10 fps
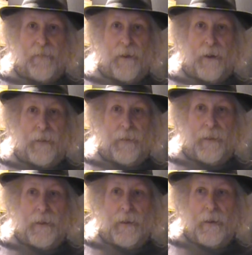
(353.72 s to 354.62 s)
fun.
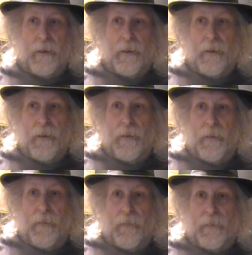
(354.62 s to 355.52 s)

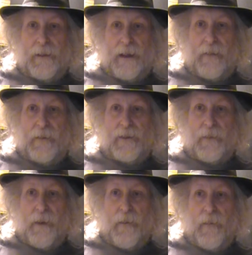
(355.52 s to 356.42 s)
From
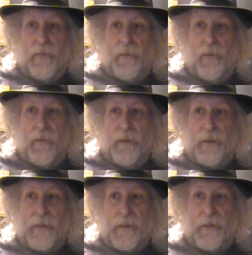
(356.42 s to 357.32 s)
television, we move to
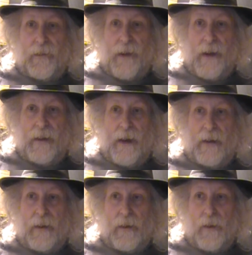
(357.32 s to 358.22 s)
movies, saying
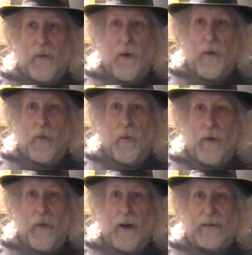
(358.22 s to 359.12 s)
that, quote,
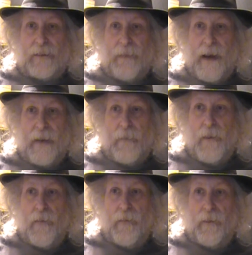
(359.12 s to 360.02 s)
we want to make
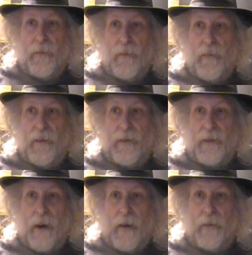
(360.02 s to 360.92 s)
the
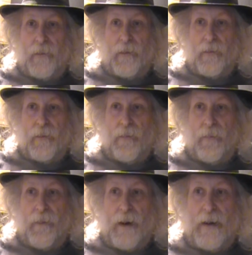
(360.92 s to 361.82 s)
movies others are too
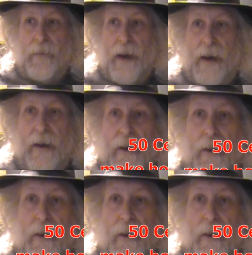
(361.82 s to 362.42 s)
afraid to make.